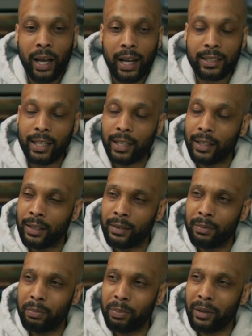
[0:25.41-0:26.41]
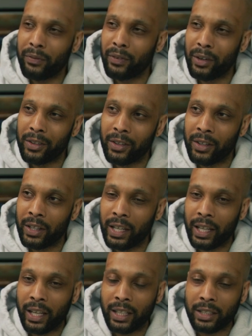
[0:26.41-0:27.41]
I take it a bit further
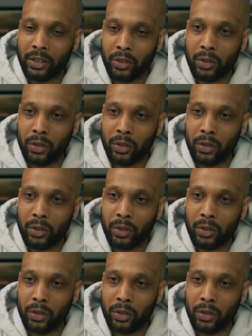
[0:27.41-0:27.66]
and it's the